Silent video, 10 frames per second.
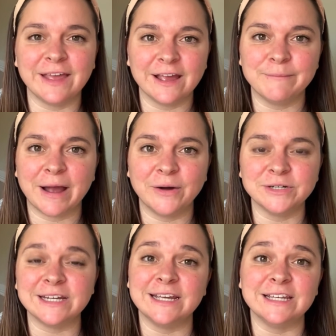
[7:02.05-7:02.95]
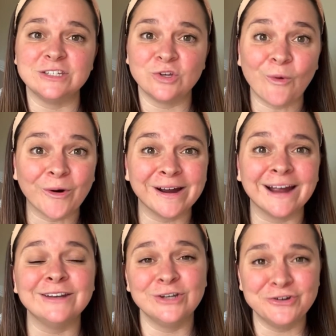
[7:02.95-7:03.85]
about is your
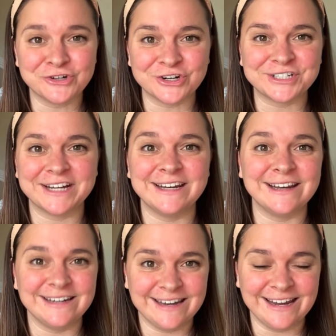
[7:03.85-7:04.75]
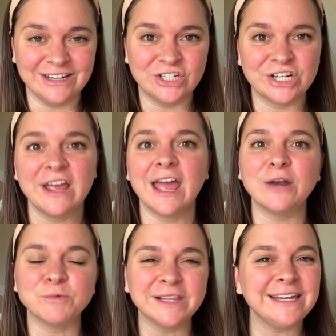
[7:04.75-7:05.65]
nutrition niche and
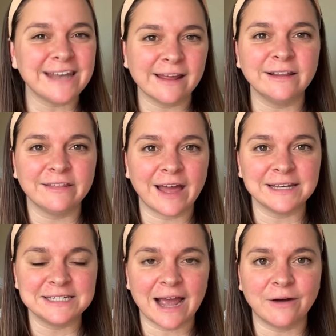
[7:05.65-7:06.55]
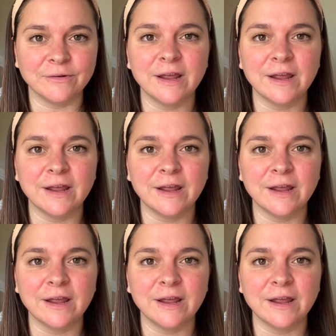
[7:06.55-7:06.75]
really nailing that down.